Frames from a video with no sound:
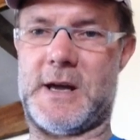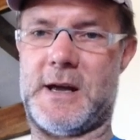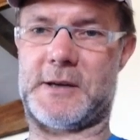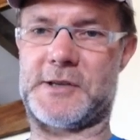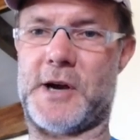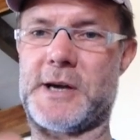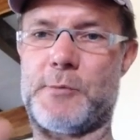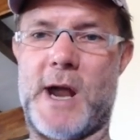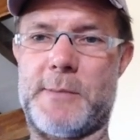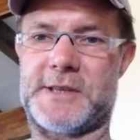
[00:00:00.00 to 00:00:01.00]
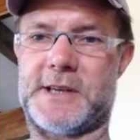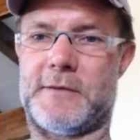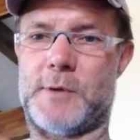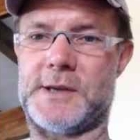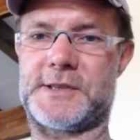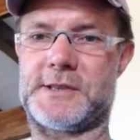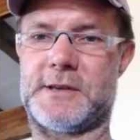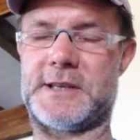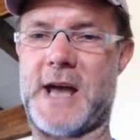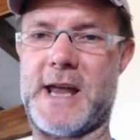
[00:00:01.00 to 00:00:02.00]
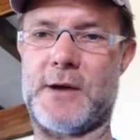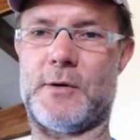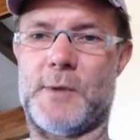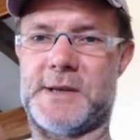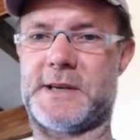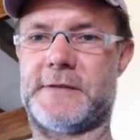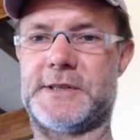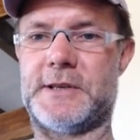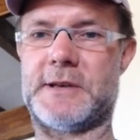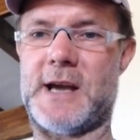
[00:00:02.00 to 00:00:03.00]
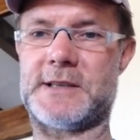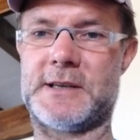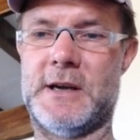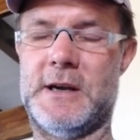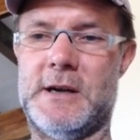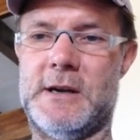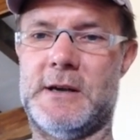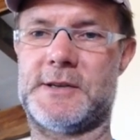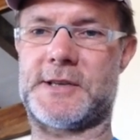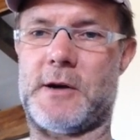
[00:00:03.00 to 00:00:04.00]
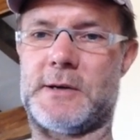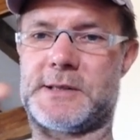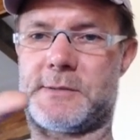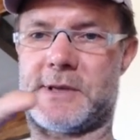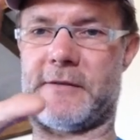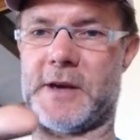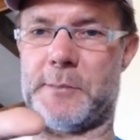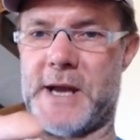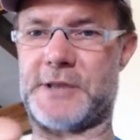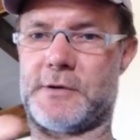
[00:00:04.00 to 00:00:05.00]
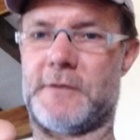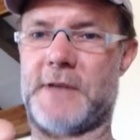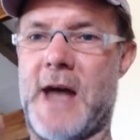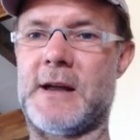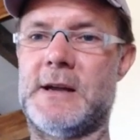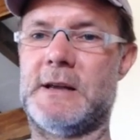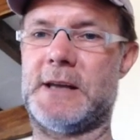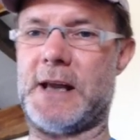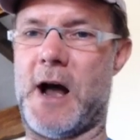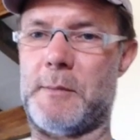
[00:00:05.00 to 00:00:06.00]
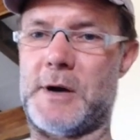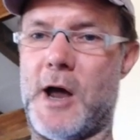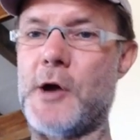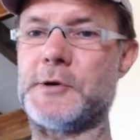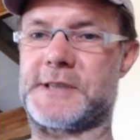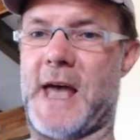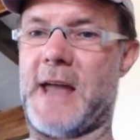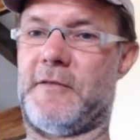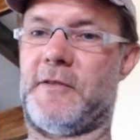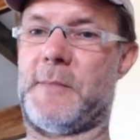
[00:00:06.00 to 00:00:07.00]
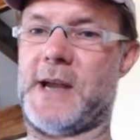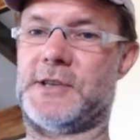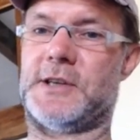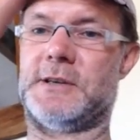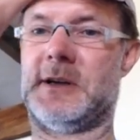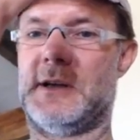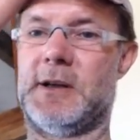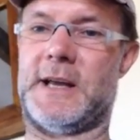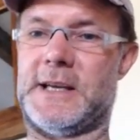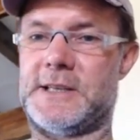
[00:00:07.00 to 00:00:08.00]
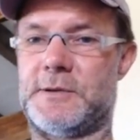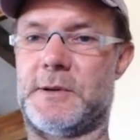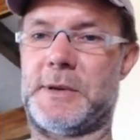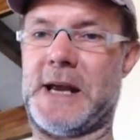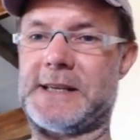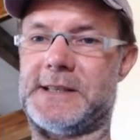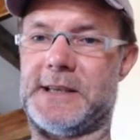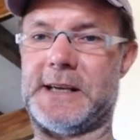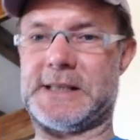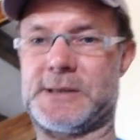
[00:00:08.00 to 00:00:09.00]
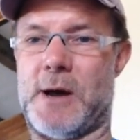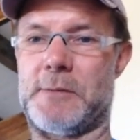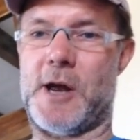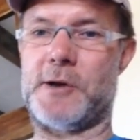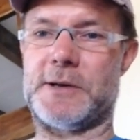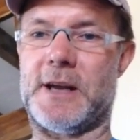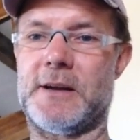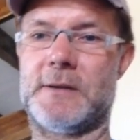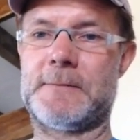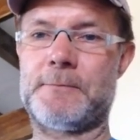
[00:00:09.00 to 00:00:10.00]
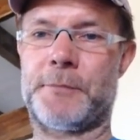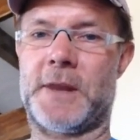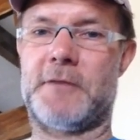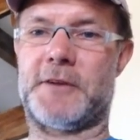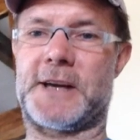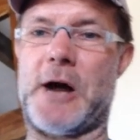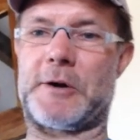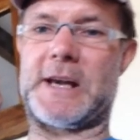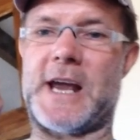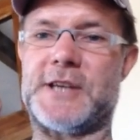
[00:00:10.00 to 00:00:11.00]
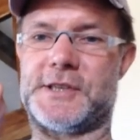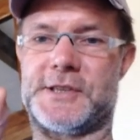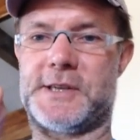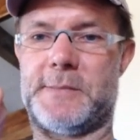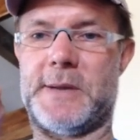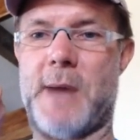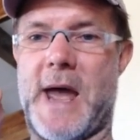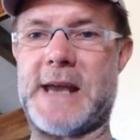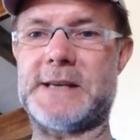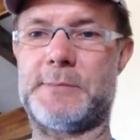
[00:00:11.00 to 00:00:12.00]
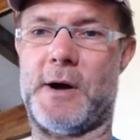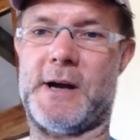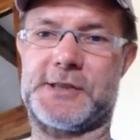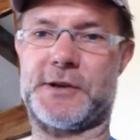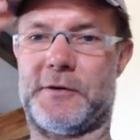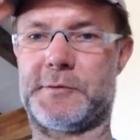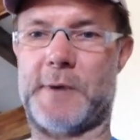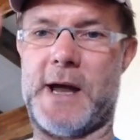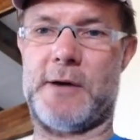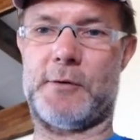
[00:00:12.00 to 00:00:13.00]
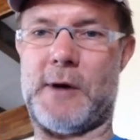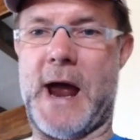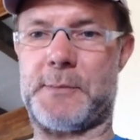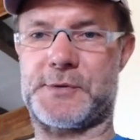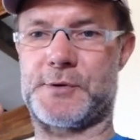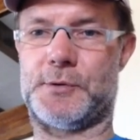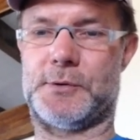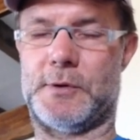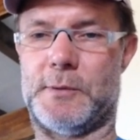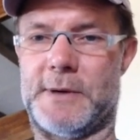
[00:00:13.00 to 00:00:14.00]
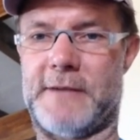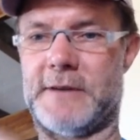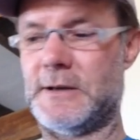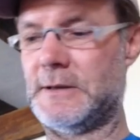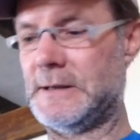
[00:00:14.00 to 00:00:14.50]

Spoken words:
because I only weigh myself once a day or once every 2 days. So it's giving a picture of that. It uploads that information into the places it needs to upload it for calculations to be made by software or apps or whatever.